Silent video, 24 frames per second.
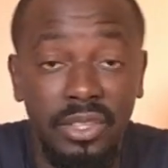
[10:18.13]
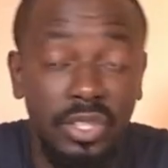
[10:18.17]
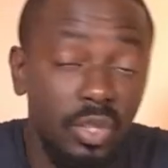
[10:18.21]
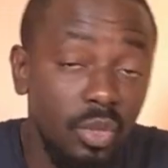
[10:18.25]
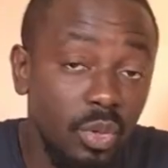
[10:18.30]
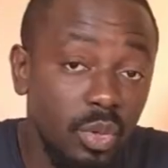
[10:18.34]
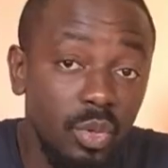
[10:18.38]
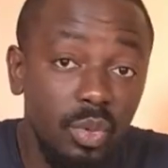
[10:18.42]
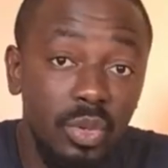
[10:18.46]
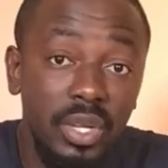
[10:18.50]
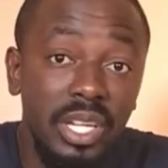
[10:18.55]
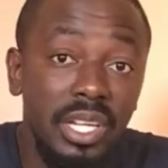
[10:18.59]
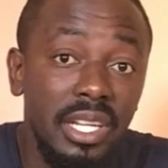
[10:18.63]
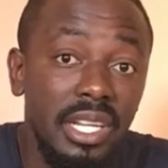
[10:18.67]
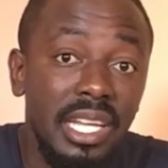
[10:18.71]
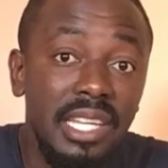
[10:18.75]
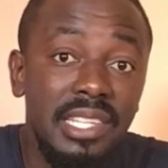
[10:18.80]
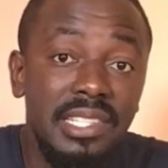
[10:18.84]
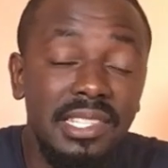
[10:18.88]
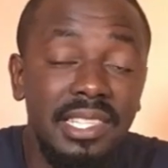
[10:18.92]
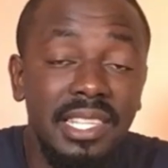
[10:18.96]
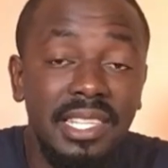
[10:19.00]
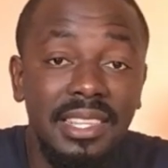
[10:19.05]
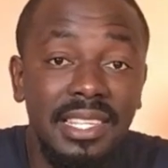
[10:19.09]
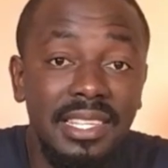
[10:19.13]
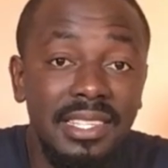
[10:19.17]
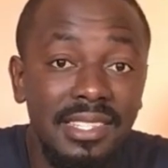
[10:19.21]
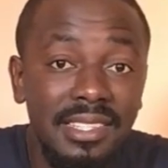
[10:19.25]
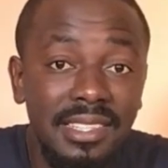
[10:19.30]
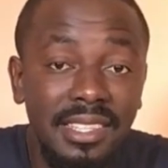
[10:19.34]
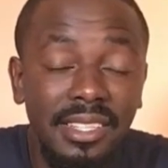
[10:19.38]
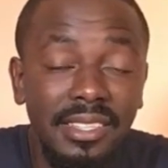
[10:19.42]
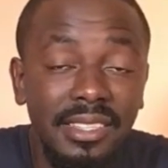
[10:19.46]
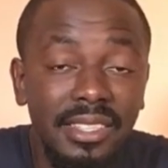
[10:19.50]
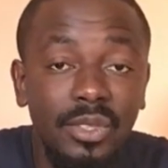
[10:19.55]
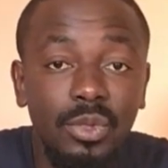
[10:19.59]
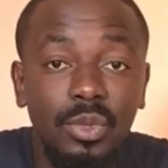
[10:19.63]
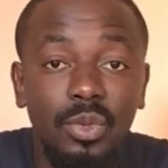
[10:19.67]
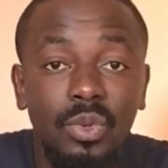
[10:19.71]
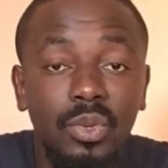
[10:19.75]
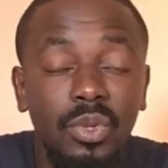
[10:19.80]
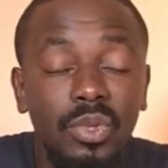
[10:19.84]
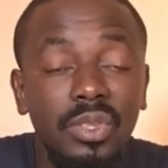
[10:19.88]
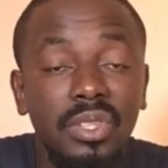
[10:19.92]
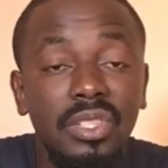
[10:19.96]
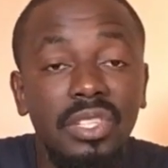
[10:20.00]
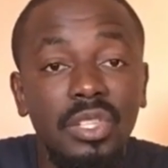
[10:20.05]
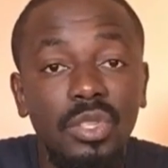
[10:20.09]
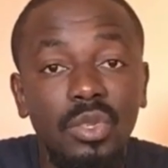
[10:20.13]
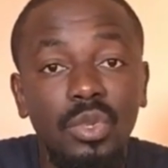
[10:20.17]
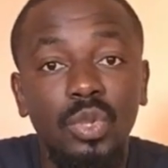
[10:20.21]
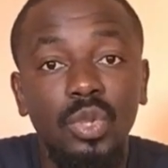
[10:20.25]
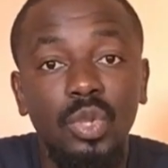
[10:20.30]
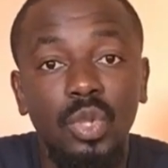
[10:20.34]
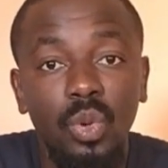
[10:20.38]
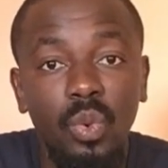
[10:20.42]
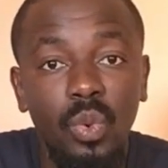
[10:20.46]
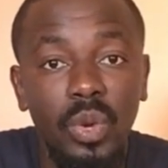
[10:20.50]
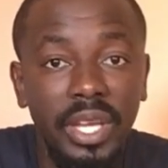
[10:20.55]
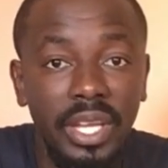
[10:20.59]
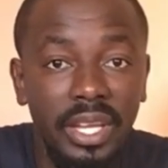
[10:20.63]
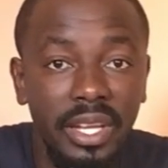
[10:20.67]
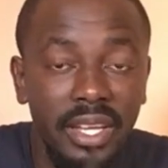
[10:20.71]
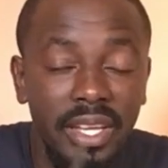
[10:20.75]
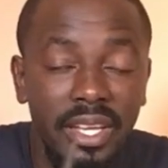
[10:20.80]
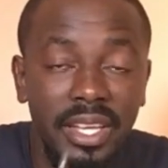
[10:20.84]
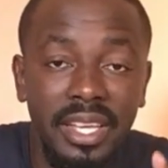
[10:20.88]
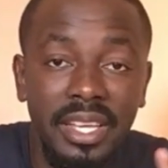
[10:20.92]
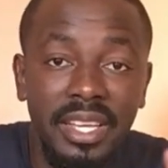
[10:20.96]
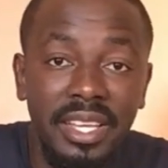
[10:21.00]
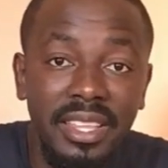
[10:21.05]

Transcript: They don't realize that they still need to continue doing